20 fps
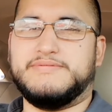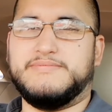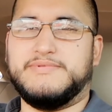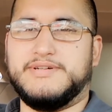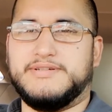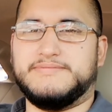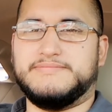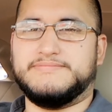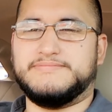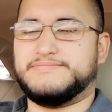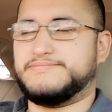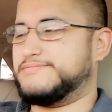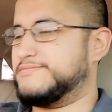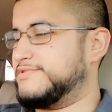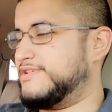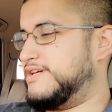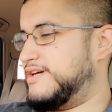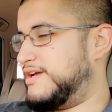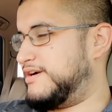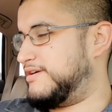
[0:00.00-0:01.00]
But
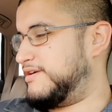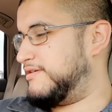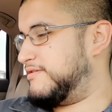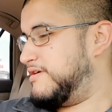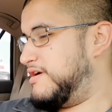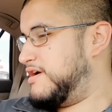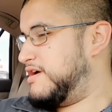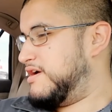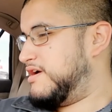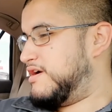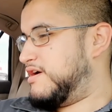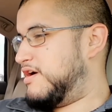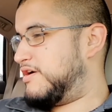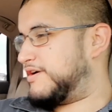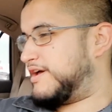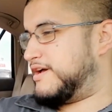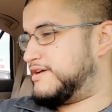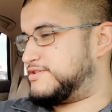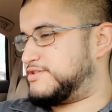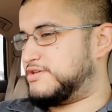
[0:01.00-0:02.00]
I don't know.
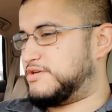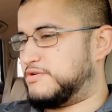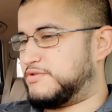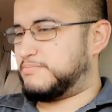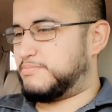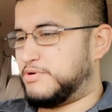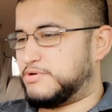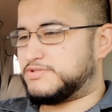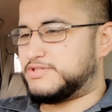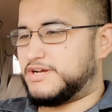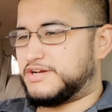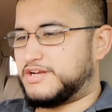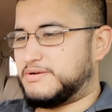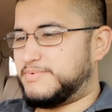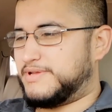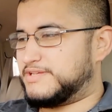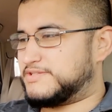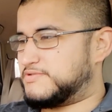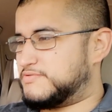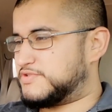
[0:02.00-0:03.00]
Okay, so the boot's not going to
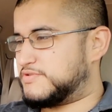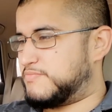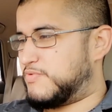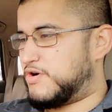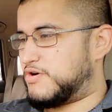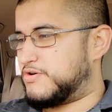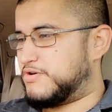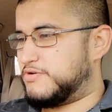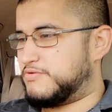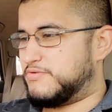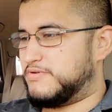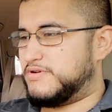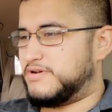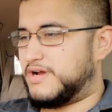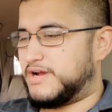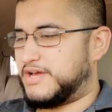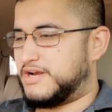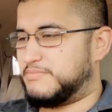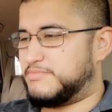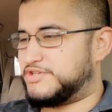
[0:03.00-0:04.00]
be until tomorrow.
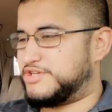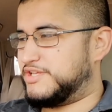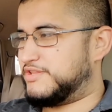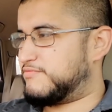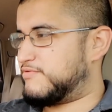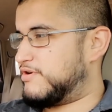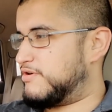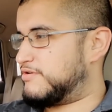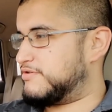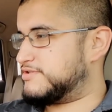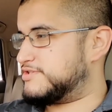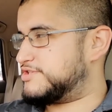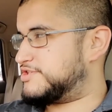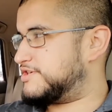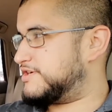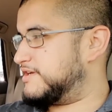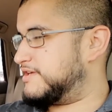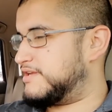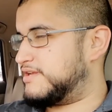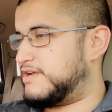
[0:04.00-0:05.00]
I got to machine the rotors and
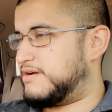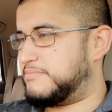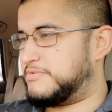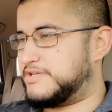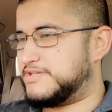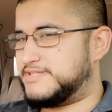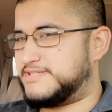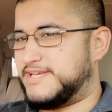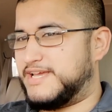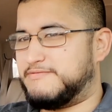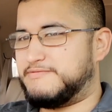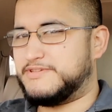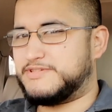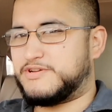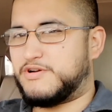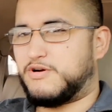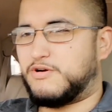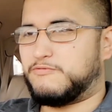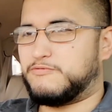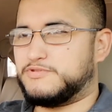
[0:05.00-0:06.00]
shit. I'm going to save this
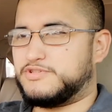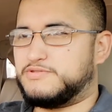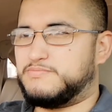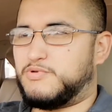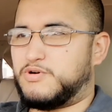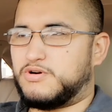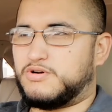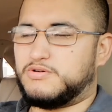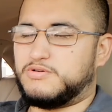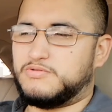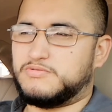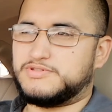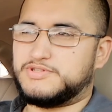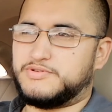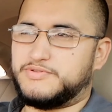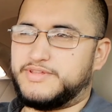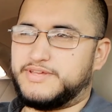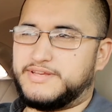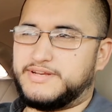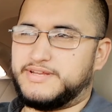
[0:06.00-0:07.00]
car for tomorrow
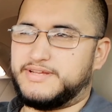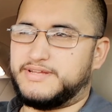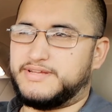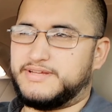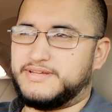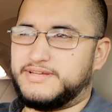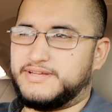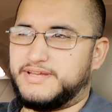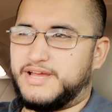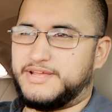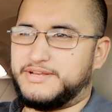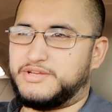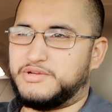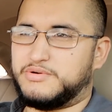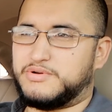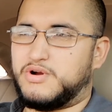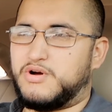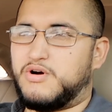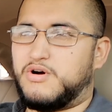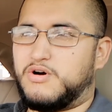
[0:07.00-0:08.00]
so that I
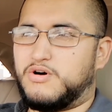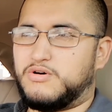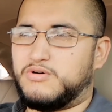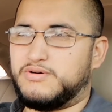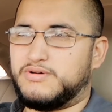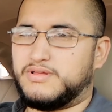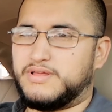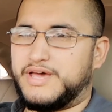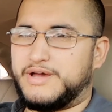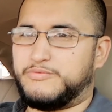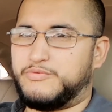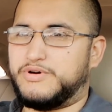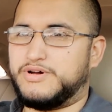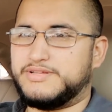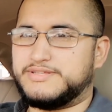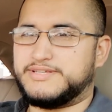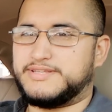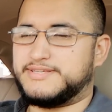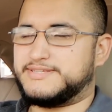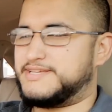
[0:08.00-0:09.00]
do it all at
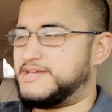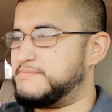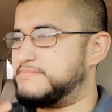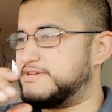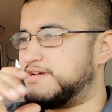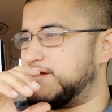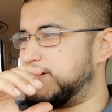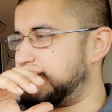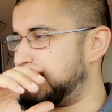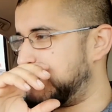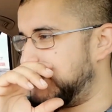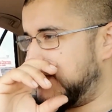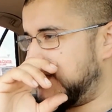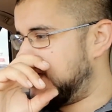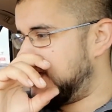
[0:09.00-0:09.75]
once at the same time.